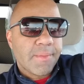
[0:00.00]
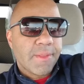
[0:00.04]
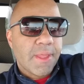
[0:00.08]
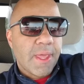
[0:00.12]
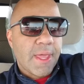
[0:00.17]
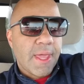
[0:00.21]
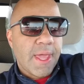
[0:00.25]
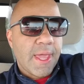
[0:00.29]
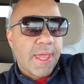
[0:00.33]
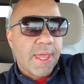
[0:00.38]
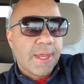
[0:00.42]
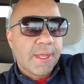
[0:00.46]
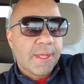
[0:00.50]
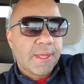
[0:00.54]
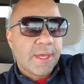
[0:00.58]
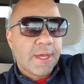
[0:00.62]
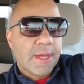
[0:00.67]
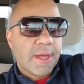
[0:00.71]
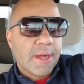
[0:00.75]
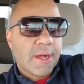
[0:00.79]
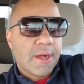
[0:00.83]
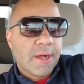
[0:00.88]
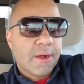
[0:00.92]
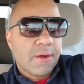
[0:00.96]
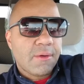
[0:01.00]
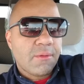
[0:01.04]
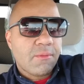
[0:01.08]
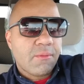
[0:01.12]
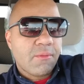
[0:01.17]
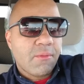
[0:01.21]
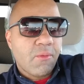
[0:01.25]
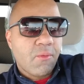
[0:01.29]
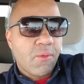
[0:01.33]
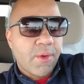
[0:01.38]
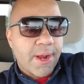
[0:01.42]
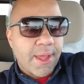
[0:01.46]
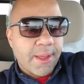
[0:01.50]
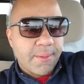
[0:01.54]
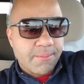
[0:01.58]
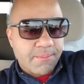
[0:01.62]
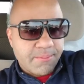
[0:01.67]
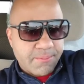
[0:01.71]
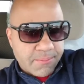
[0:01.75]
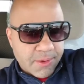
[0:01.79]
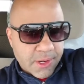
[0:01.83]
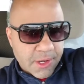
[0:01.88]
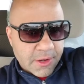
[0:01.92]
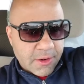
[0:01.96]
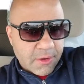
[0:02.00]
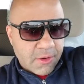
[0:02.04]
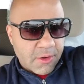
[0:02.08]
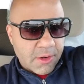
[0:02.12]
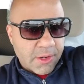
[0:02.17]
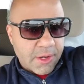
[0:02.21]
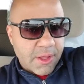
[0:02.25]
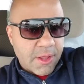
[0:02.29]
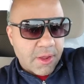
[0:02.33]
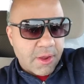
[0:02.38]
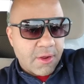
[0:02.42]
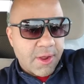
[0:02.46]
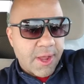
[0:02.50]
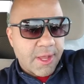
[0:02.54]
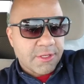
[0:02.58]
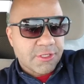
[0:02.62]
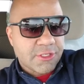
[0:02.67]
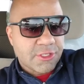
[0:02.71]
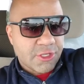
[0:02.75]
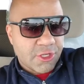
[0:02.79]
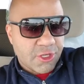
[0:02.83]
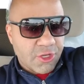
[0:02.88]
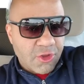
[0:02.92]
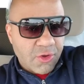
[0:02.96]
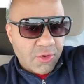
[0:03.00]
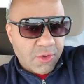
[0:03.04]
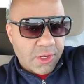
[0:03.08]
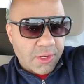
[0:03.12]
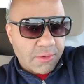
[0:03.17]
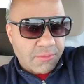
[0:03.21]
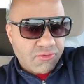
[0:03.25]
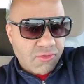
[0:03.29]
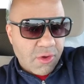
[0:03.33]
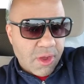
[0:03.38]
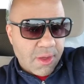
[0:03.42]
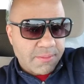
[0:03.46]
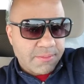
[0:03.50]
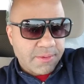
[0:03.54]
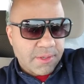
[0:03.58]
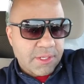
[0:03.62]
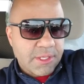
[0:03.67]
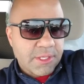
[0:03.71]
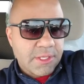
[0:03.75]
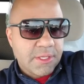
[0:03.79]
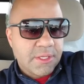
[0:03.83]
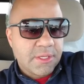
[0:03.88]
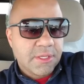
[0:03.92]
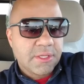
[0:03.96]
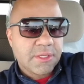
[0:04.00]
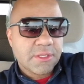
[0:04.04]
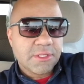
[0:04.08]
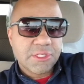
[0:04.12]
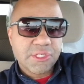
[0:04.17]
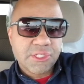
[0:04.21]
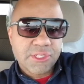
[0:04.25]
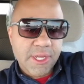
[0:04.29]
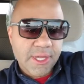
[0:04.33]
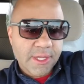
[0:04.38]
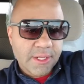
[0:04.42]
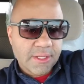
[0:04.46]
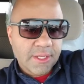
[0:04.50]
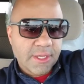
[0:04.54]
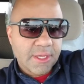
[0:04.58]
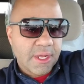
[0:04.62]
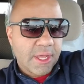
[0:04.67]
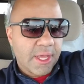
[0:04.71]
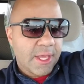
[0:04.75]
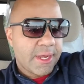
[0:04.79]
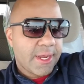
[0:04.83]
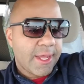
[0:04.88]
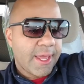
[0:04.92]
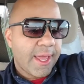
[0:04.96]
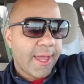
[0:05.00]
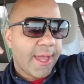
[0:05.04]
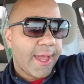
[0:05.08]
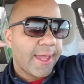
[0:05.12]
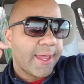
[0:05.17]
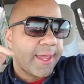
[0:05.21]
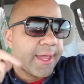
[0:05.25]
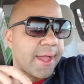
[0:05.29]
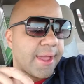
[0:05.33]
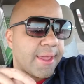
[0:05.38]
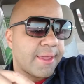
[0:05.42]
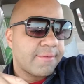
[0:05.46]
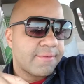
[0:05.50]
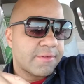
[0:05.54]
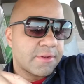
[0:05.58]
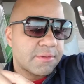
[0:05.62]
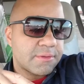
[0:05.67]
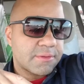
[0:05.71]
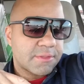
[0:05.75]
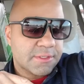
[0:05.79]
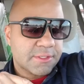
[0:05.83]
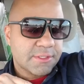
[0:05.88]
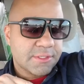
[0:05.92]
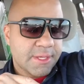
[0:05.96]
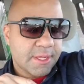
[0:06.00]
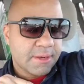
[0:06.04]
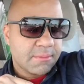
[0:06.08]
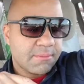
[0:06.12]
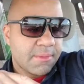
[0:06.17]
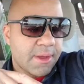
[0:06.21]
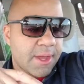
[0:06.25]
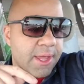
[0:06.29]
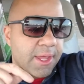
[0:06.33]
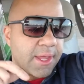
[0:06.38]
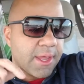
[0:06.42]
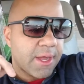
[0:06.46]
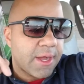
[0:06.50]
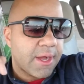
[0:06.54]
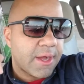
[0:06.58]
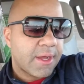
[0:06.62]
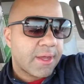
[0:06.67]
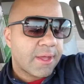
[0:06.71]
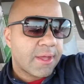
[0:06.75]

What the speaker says: And when I put it on there, I secured it properly, checked it, and I even set my